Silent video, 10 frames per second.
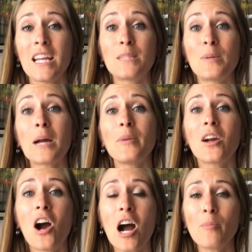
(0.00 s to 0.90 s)
It's becoming
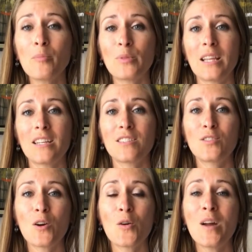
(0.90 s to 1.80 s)
commonplace.
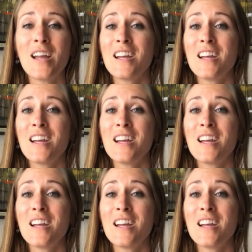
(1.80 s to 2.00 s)
So